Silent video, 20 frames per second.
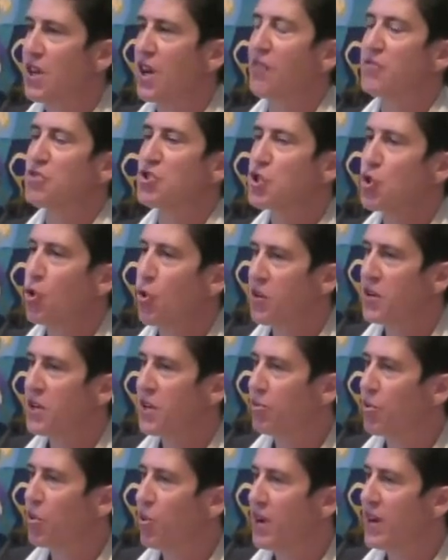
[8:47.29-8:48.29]
of storing
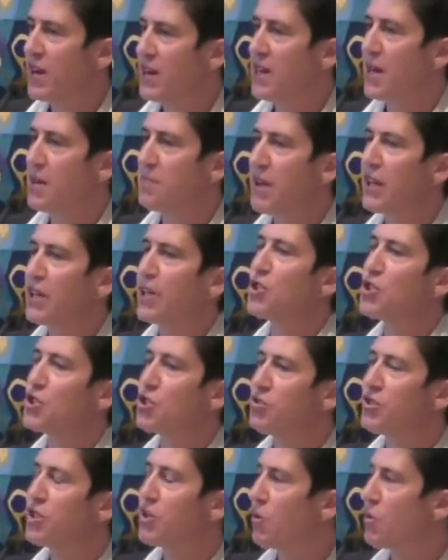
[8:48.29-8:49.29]
up grain and making
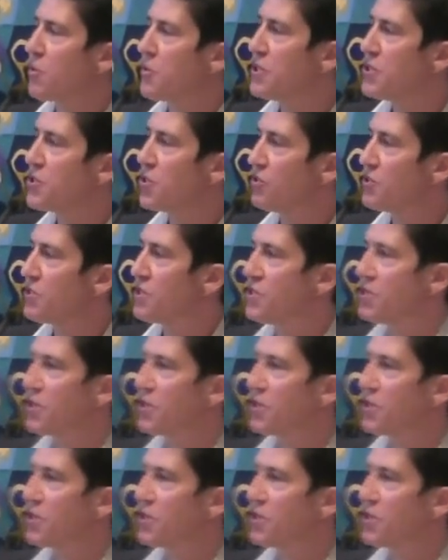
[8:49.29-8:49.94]
sure there were resources